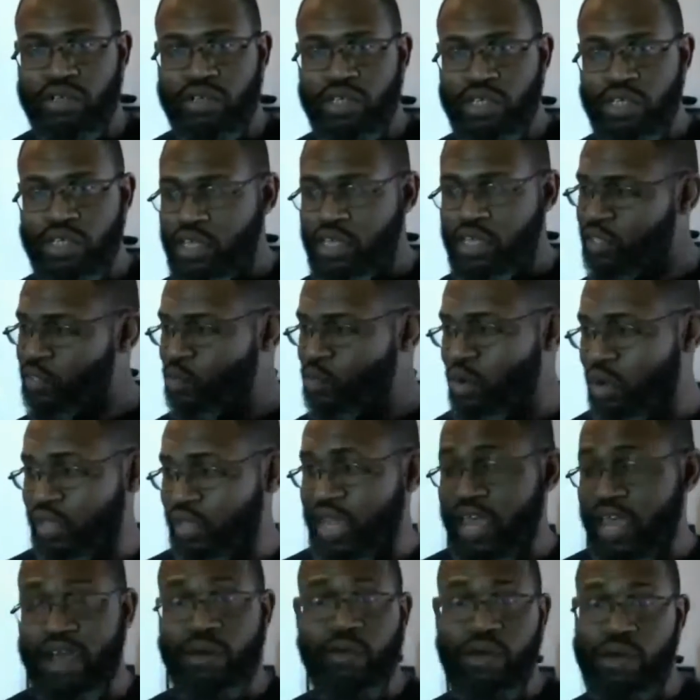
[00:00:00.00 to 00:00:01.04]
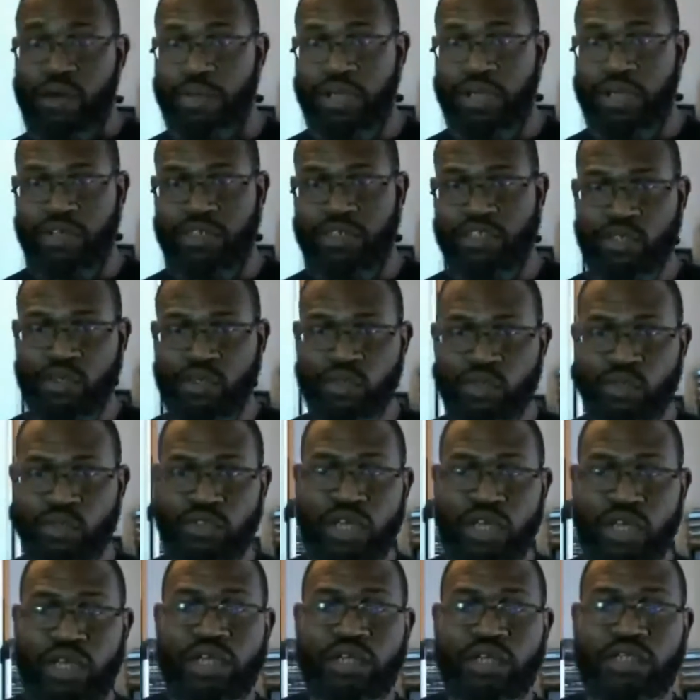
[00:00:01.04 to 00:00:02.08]
and you only had one pair of shoes,
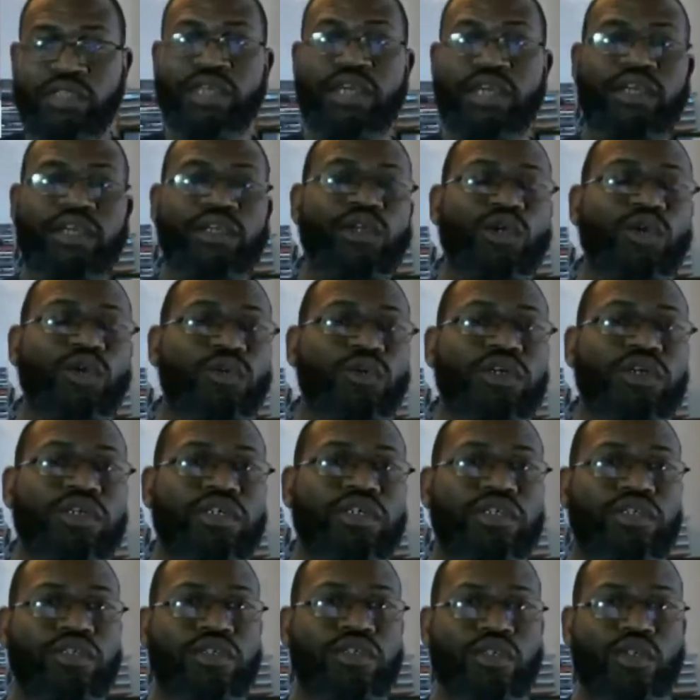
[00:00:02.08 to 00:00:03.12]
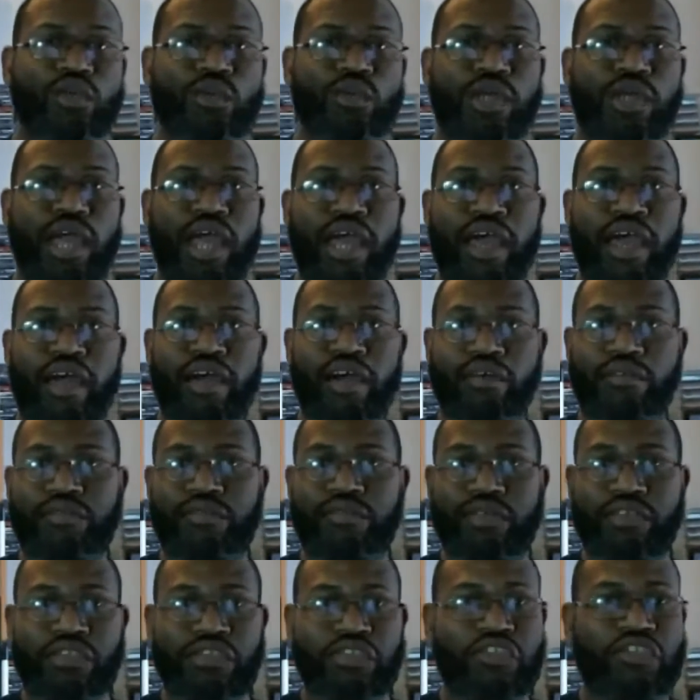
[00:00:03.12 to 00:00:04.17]
then you would have
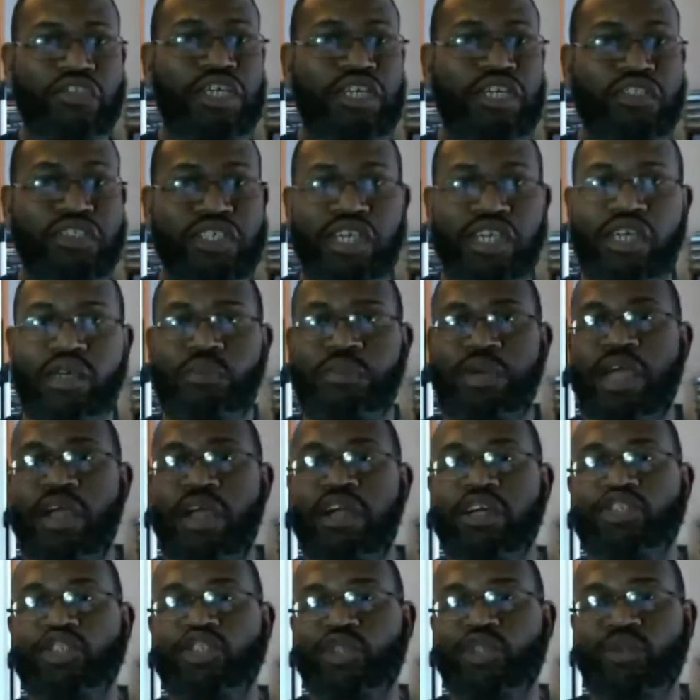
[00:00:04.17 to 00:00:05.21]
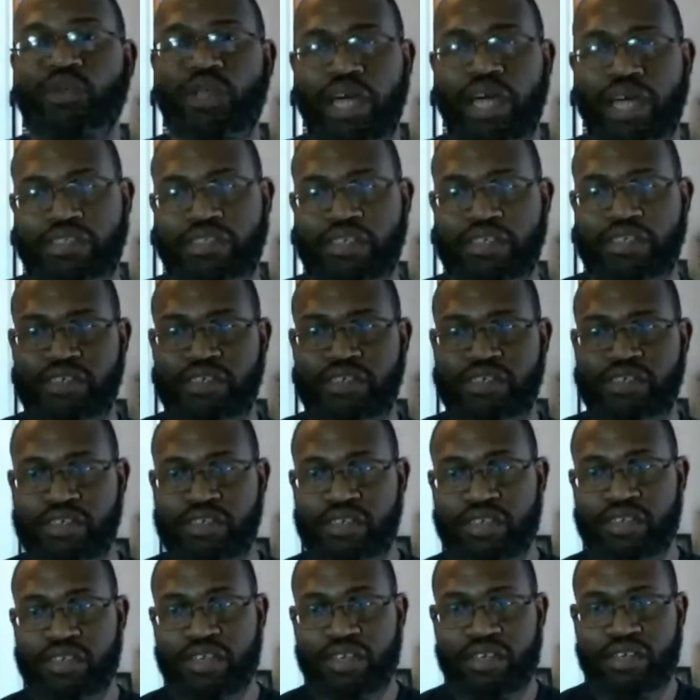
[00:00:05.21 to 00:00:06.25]
16 pair of shoelaces,
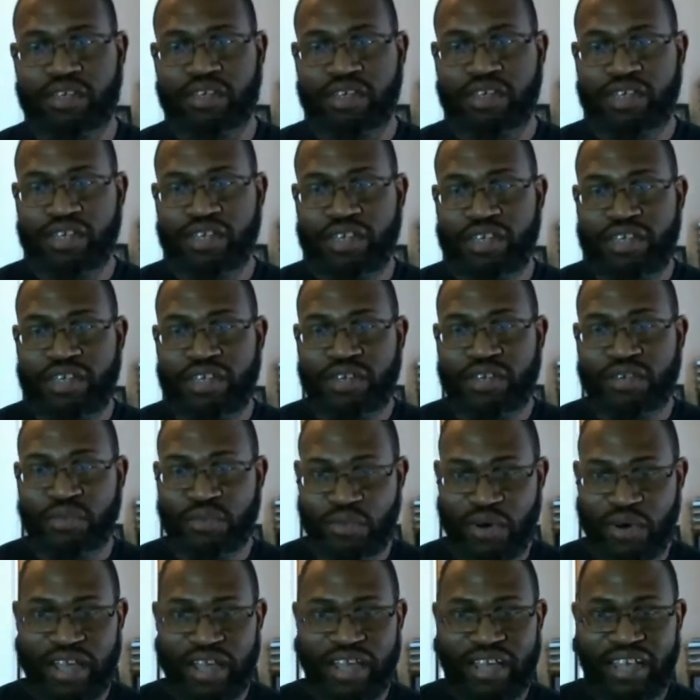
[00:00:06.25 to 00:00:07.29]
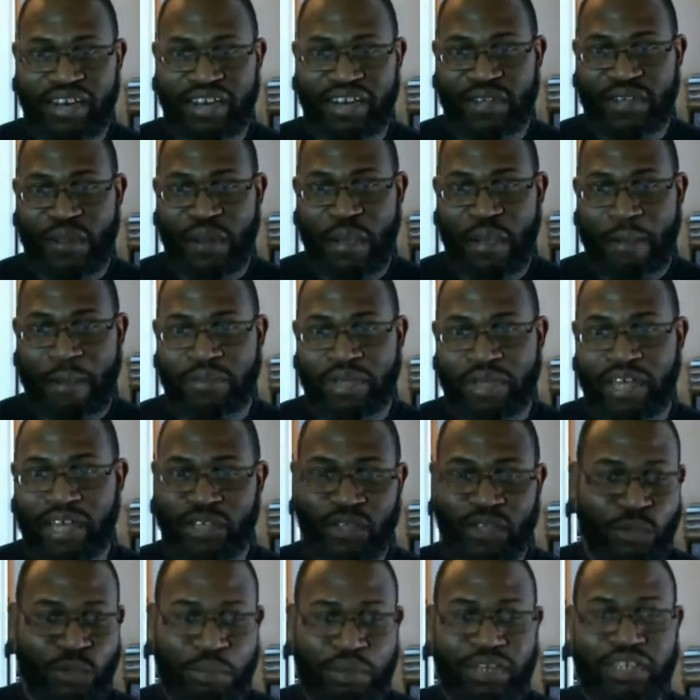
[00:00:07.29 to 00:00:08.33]
right?
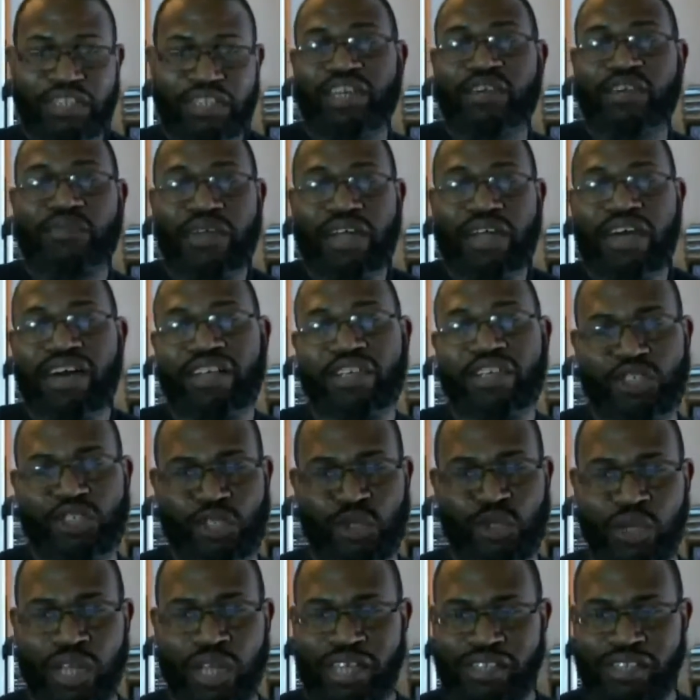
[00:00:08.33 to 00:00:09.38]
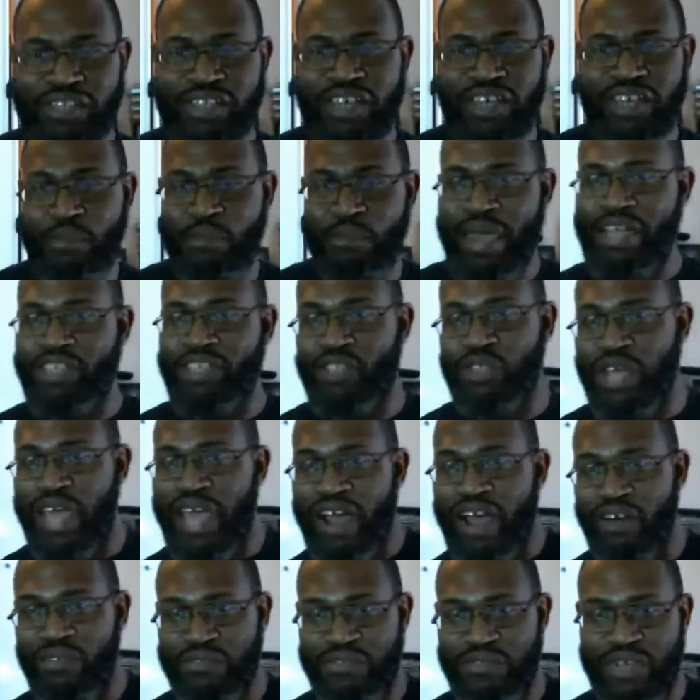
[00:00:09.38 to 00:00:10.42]
And you put a different color shoelace in to match an
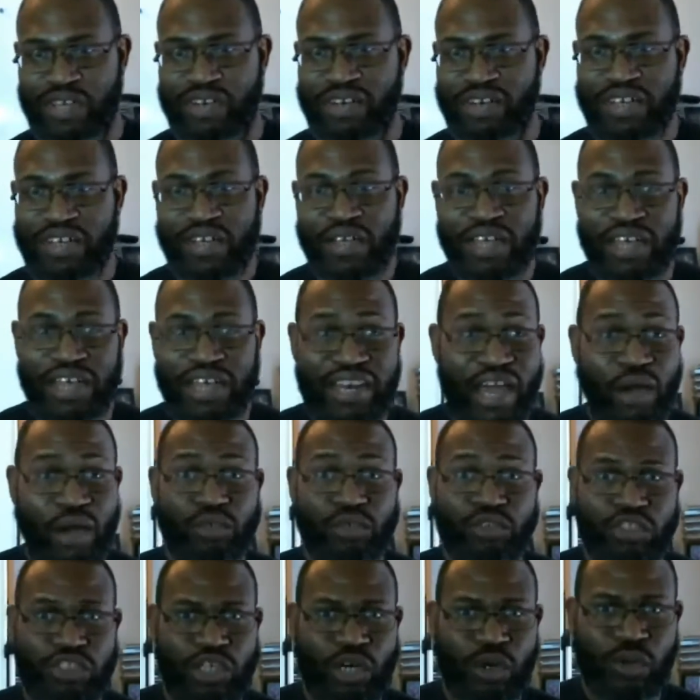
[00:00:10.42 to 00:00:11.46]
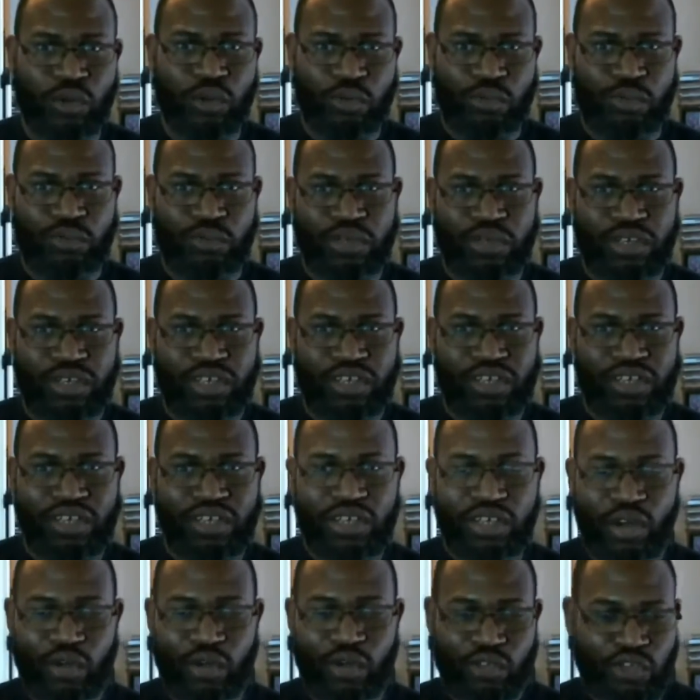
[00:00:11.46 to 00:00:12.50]
outfit, and that was dope. You
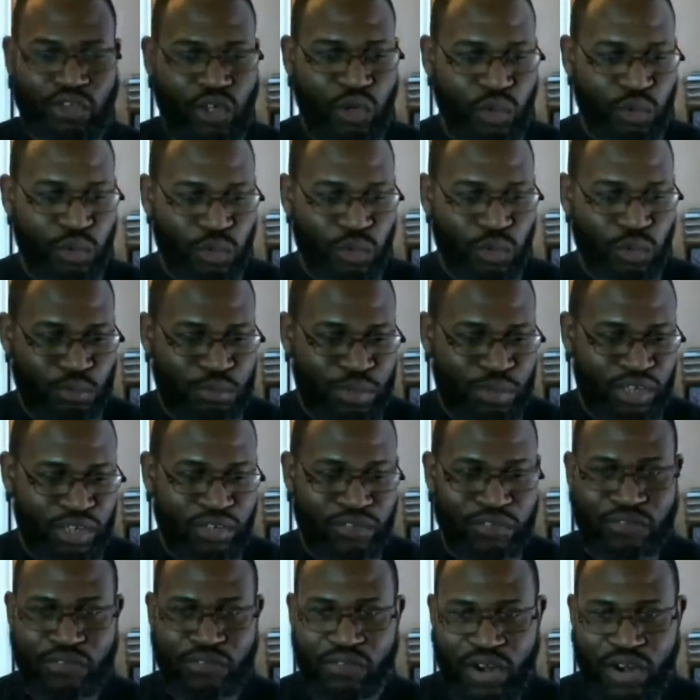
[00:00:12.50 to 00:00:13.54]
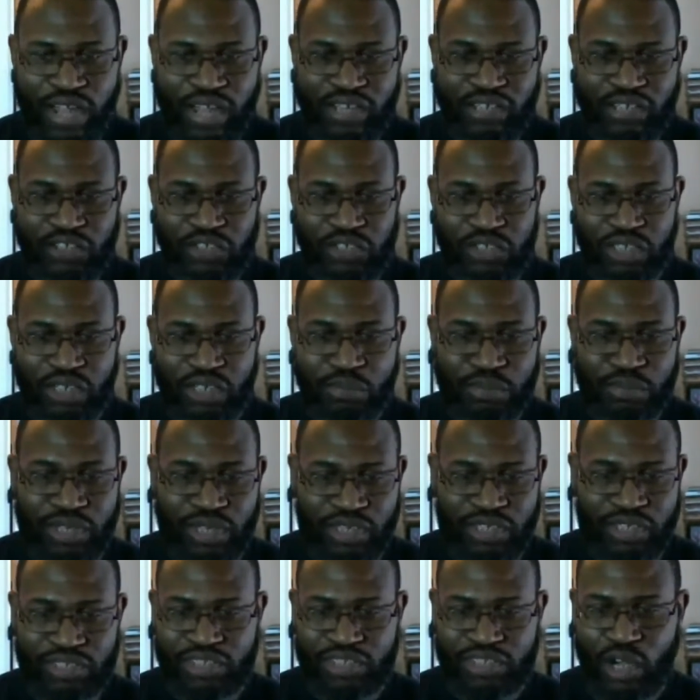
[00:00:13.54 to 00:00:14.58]
know, so being fresh and
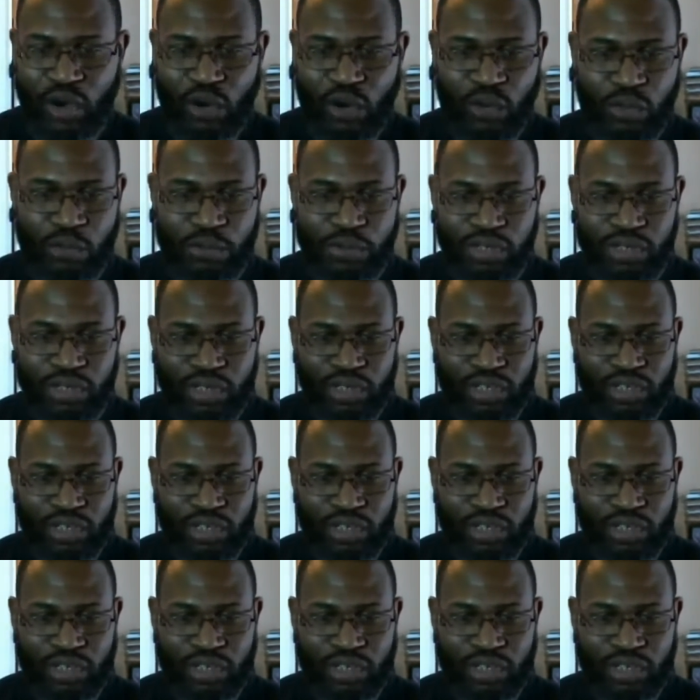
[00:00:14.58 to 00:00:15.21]
being dope,